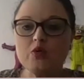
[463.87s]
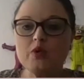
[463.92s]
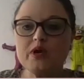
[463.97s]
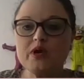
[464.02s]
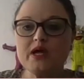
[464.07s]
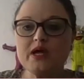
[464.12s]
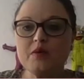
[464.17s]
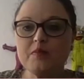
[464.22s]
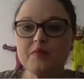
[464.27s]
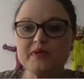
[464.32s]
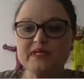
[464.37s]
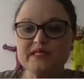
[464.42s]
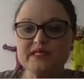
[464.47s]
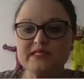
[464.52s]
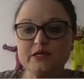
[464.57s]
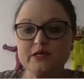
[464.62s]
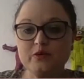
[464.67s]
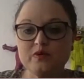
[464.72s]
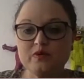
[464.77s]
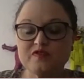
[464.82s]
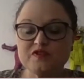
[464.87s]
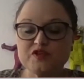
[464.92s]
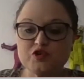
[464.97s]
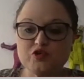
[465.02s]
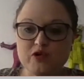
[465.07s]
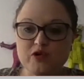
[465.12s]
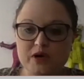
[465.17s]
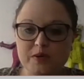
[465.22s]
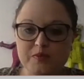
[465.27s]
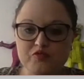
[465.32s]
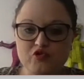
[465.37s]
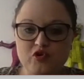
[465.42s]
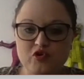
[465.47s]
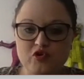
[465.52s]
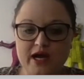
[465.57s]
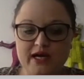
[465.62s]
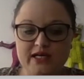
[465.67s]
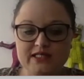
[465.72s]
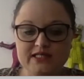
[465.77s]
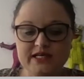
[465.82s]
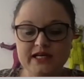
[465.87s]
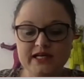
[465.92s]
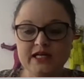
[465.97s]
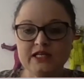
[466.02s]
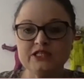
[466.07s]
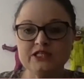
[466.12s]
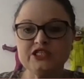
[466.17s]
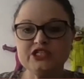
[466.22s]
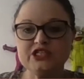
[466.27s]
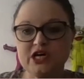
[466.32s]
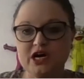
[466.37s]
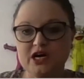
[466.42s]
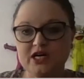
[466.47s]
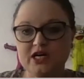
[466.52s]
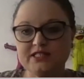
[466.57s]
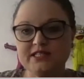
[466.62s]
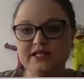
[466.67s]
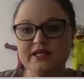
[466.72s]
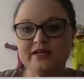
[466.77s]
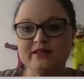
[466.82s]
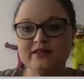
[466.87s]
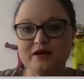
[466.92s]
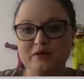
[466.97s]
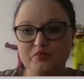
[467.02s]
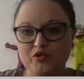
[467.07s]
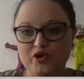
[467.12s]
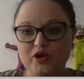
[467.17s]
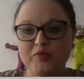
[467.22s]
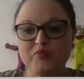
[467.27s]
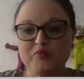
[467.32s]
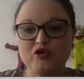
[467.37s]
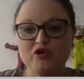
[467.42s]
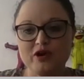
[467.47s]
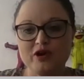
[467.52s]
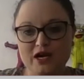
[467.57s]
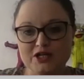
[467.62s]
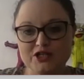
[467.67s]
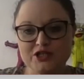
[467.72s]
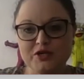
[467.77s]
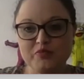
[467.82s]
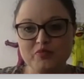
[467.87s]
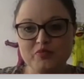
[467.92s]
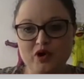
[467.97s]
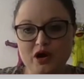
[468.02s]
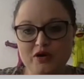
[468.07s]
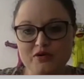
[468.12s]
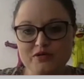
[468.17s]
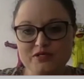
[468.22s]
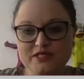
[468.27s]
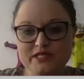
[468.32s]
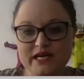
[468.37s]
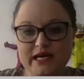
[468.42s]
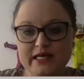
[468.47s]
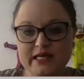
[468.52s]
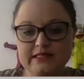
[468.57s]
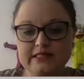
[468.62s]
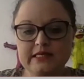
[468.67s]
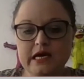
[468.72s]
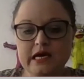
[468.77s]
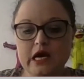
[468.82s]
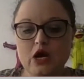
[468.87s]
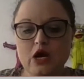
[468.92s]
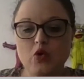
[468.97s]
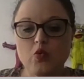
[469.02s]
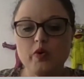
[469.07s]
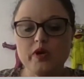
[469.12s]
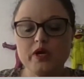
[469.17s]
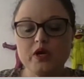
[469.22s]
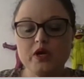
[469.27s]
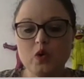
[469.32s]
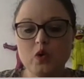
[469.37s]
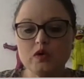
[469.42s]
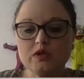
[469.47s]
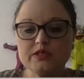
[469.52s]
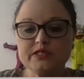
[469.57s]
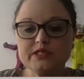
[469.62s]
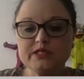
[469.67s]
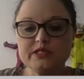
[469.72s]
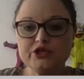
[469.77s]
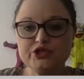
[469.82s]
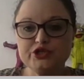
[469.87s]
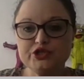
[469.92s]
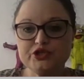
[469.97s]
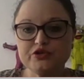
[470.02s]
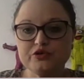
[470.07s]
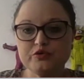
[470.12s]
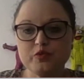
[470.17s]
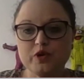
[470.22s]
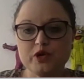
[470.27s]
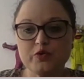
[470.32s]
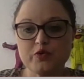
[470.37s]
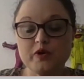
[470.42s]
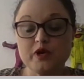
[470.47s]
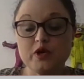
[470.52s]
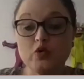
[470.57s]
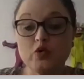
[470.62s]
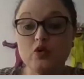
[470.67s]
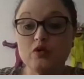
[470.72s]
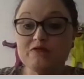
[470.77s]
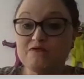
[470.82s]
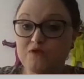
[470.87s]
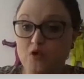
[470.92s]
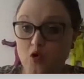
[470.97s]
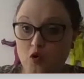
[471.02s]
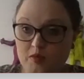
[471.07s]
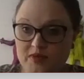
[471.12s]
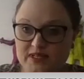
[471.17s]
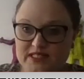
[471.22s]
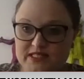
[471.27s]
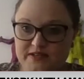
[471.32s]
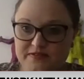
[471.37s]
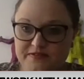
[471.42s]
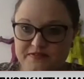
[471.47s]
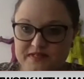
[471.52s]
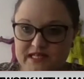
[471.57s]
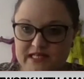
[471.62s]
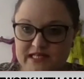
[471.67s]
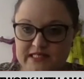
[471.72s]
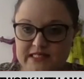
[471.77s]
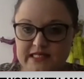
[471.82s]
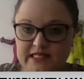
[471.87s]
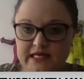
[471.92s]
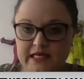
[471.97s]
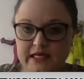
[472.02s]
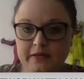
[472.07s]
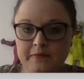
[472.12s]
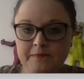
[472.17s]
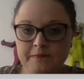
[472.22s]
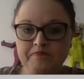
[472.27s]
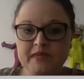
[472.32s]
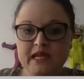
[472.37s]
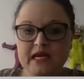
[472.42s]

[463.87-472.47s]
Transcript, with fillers: While we are busy with script writing and starting the pre production process, we also do what we call formative testing.